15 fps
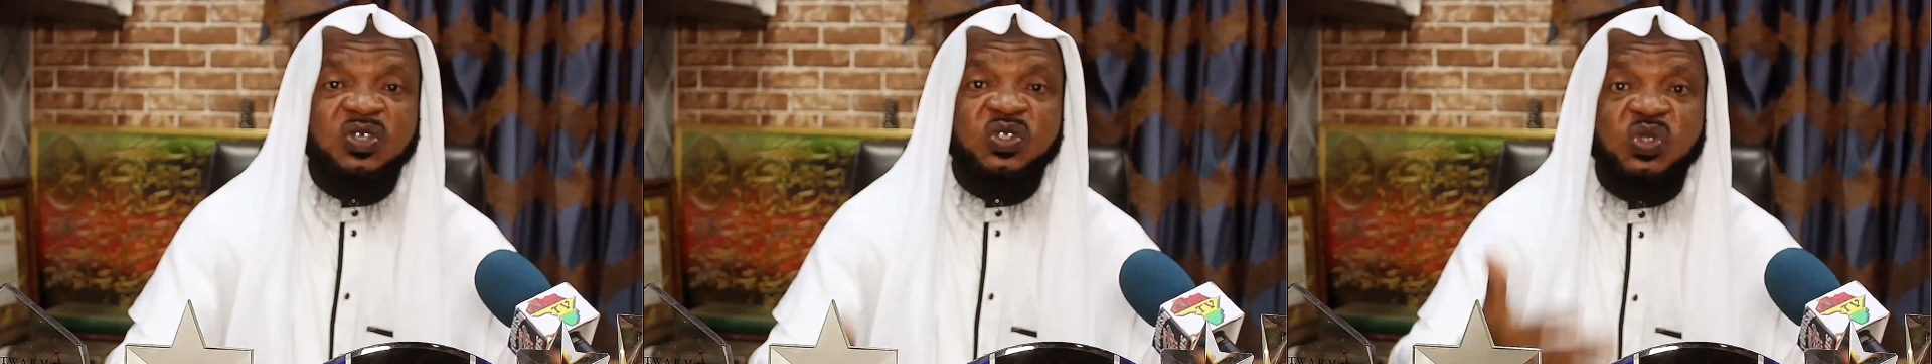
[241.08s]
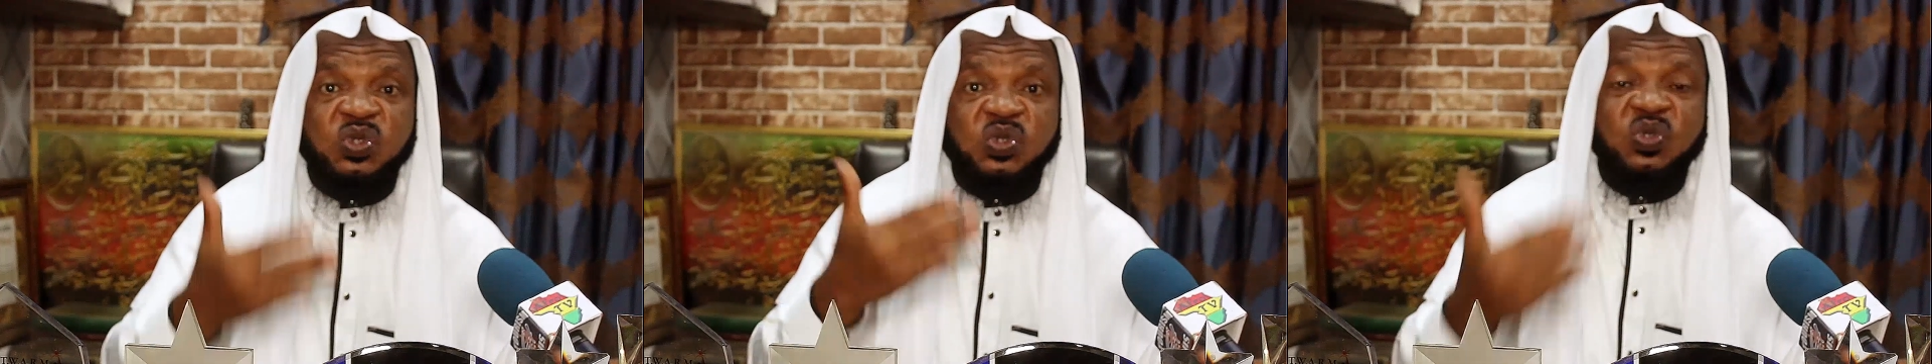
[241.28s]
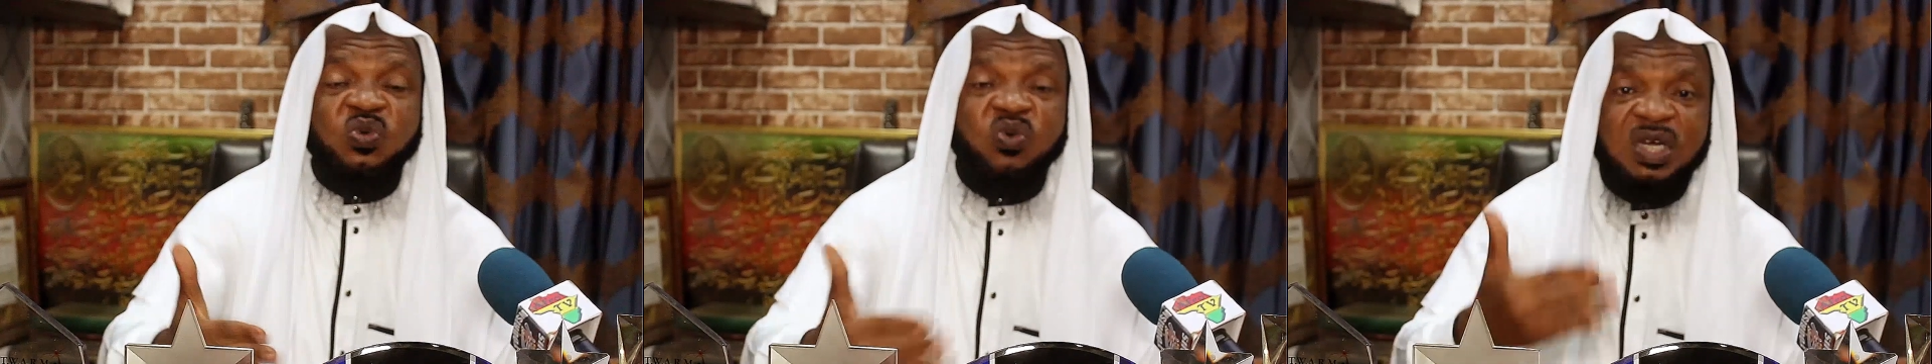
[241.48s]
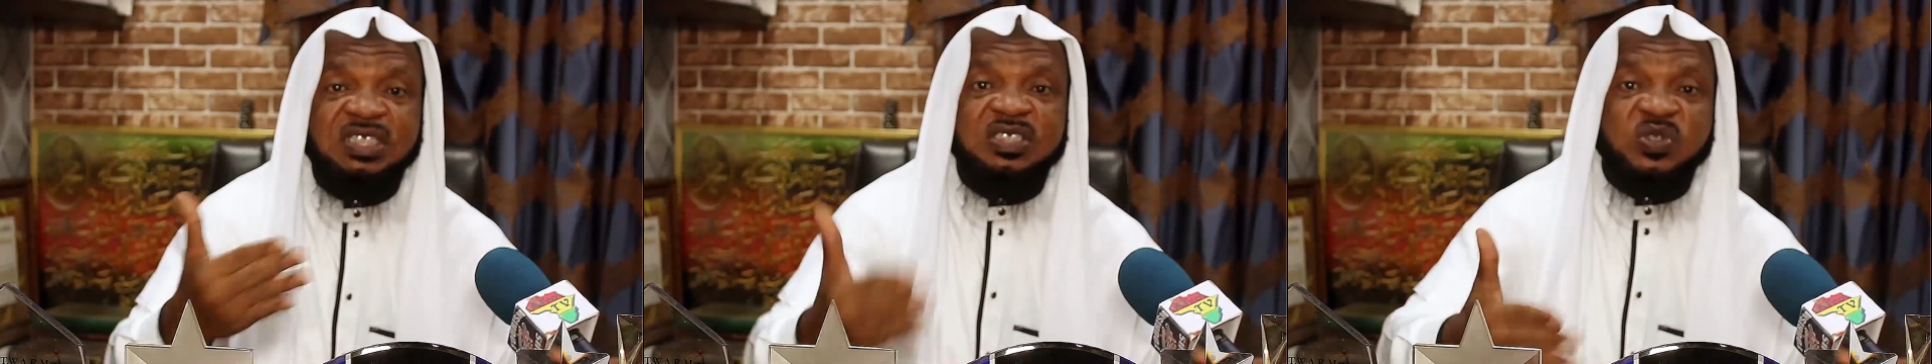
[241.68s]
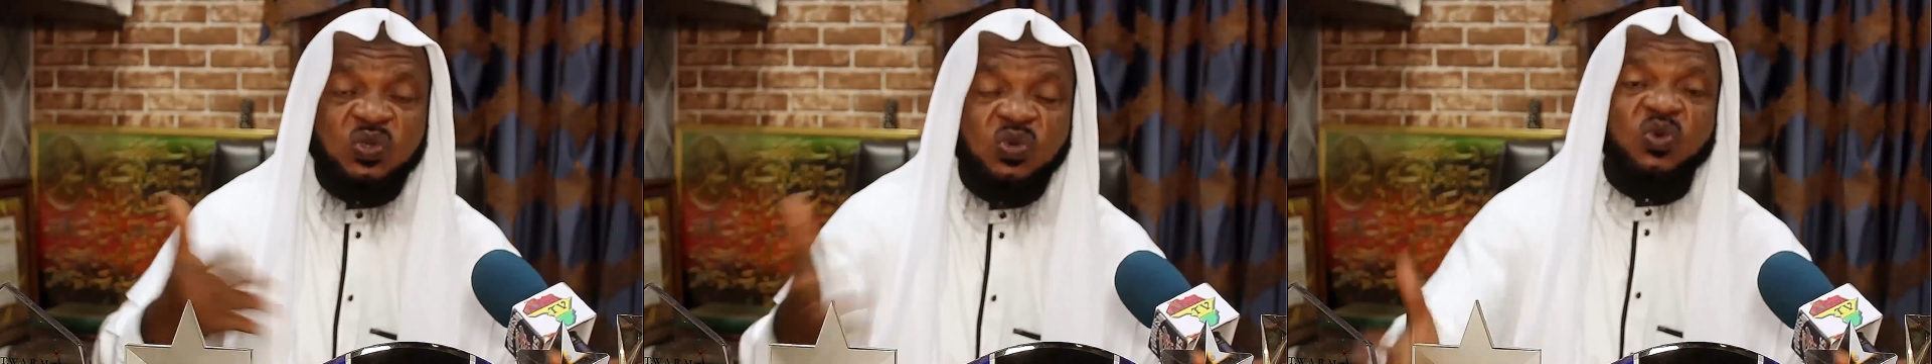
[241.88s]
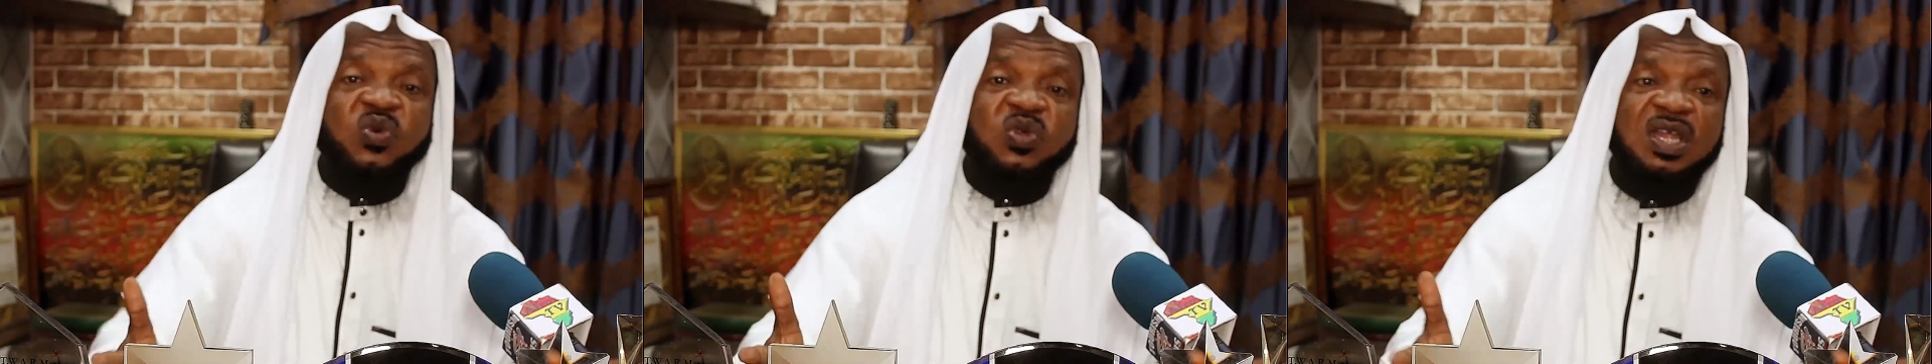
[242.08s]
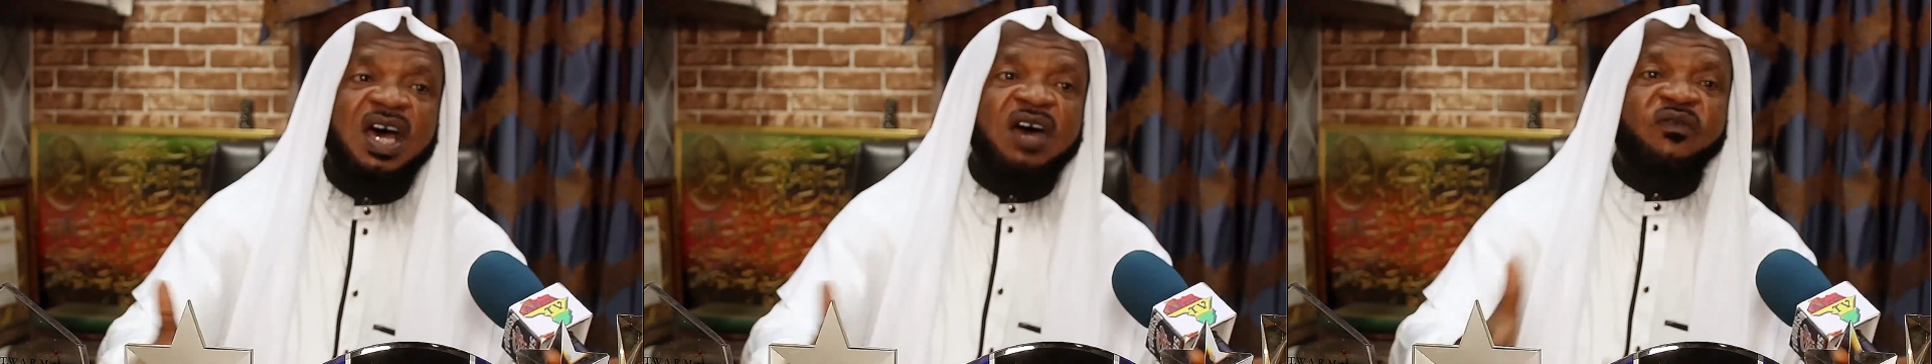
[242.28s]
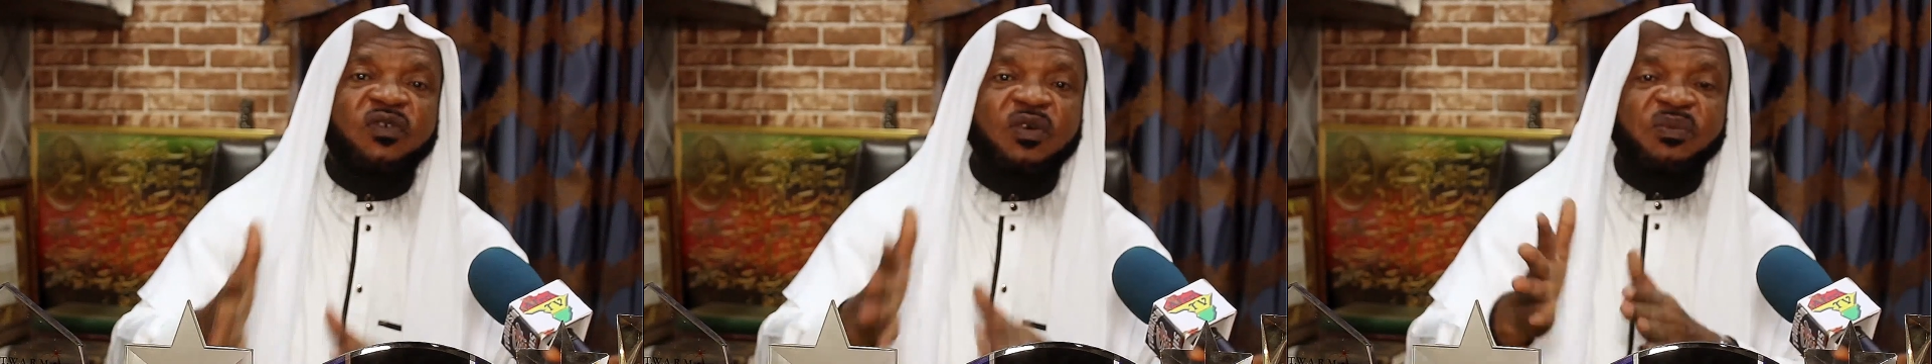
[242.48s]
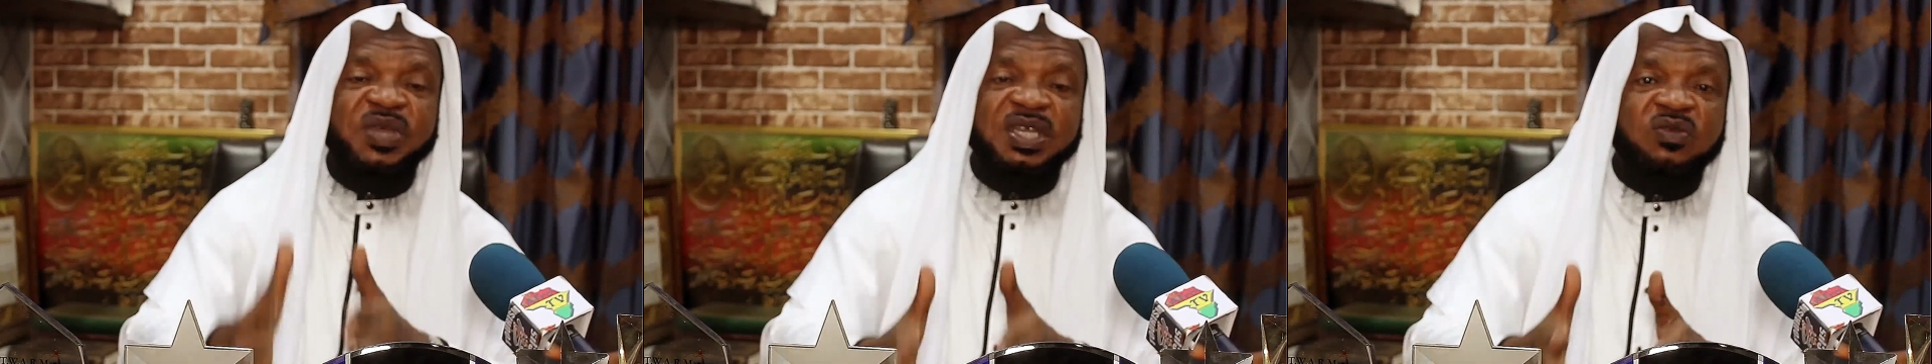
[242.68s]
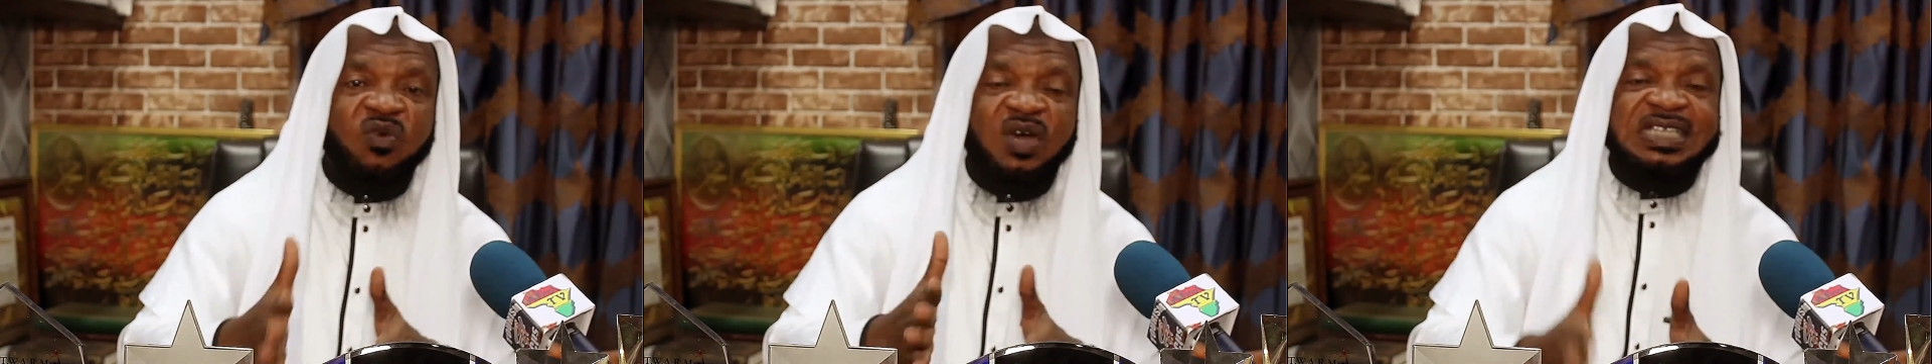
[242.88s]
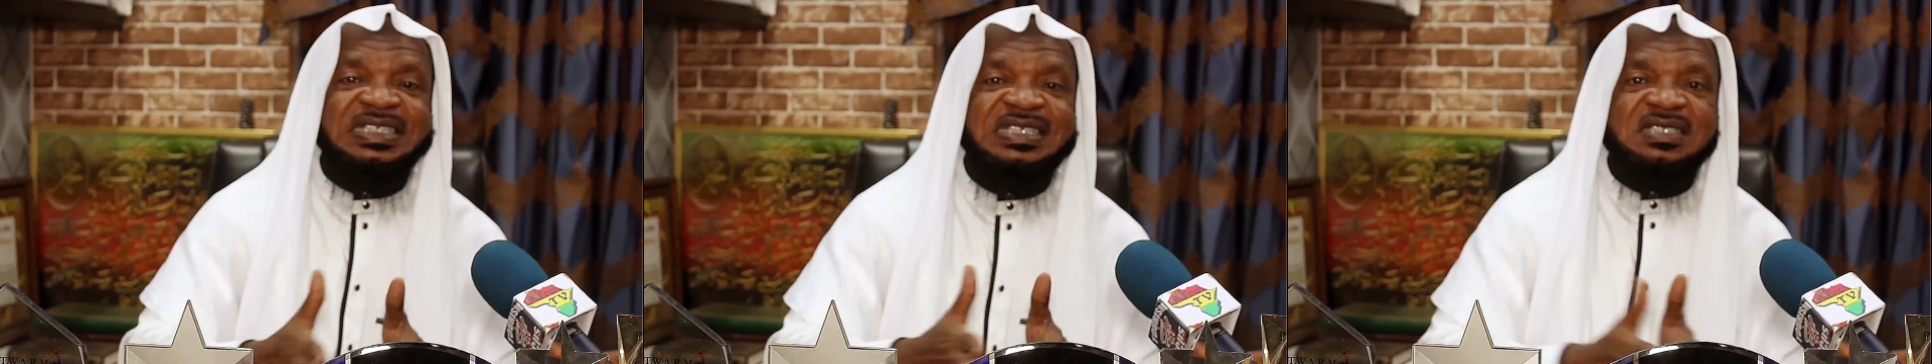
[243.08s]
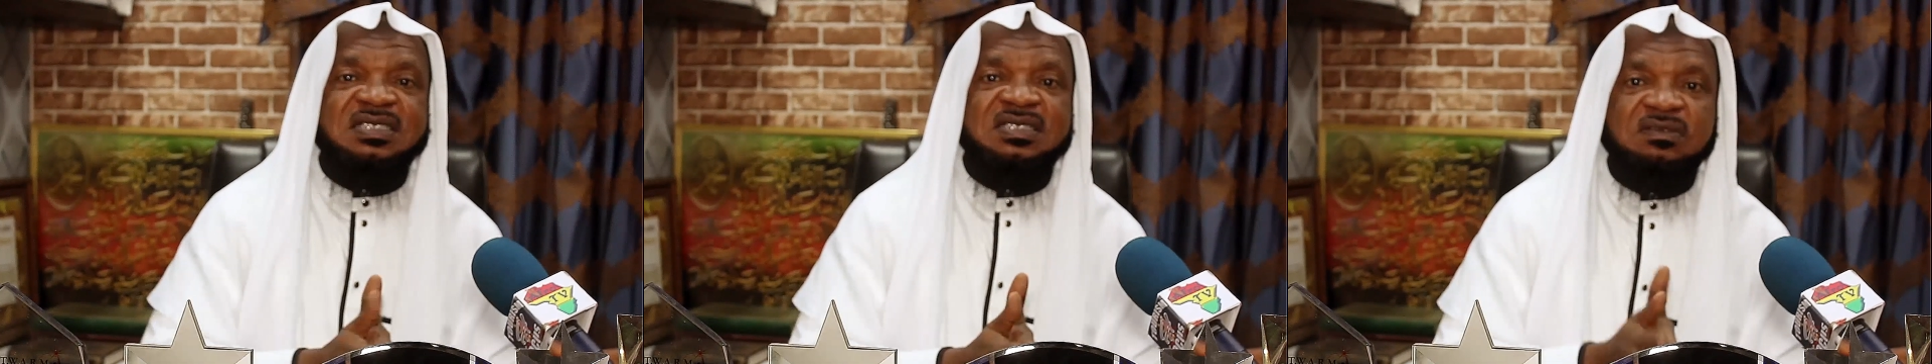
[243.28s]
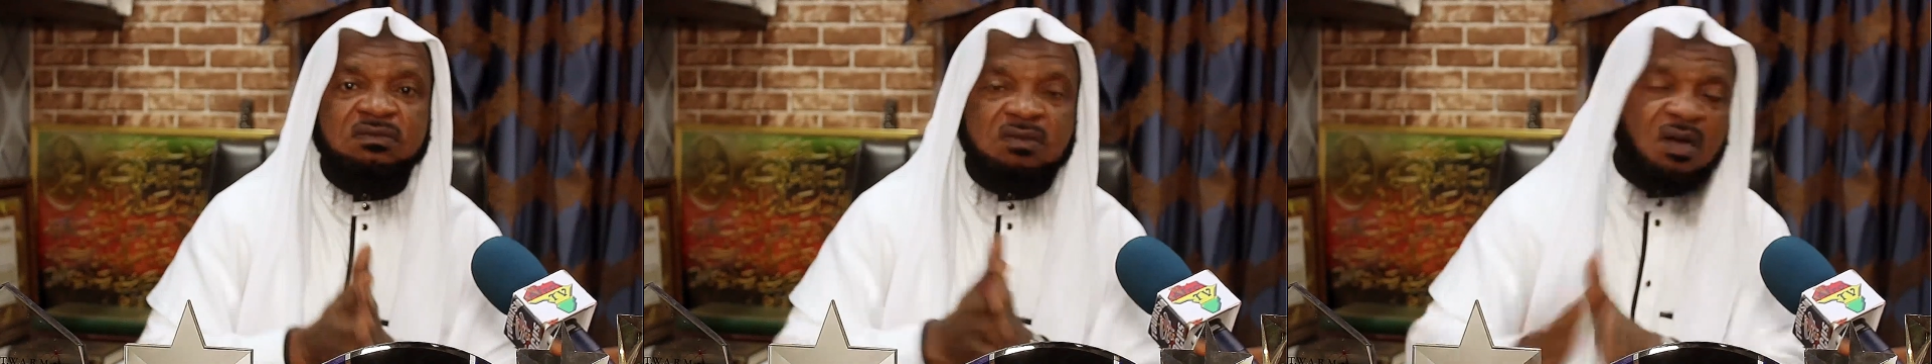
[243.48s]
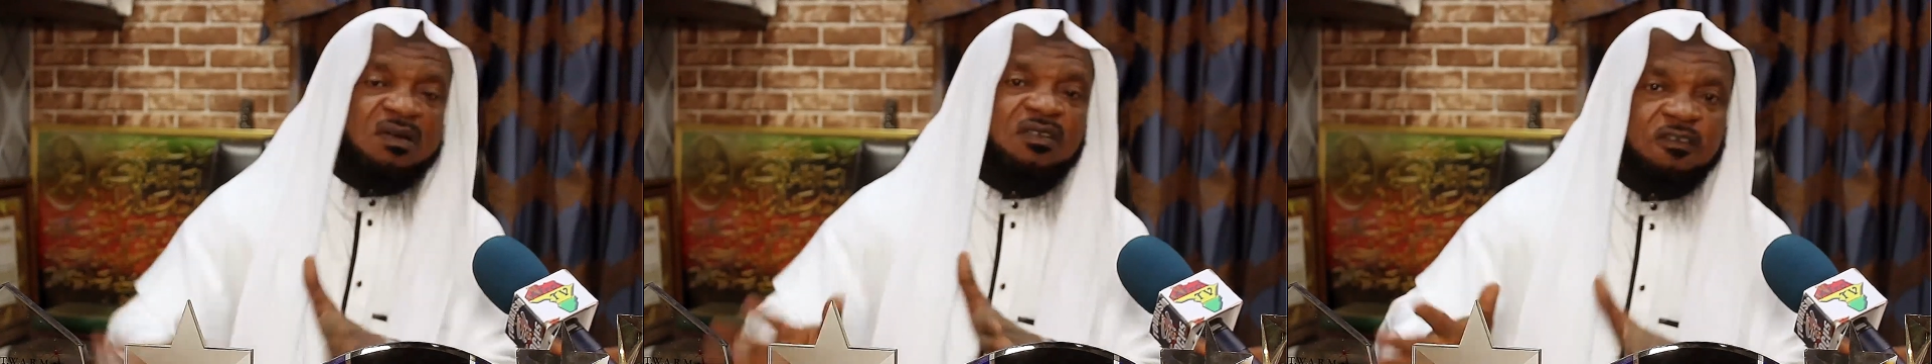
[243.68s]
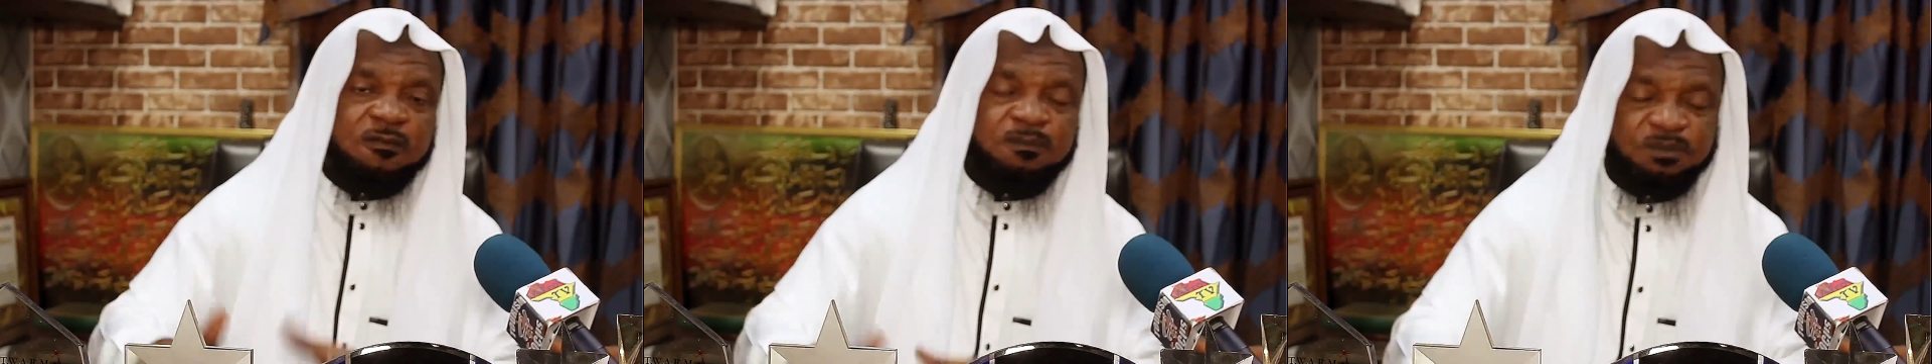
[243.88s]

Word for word: to do what is good and forbid what is wrong.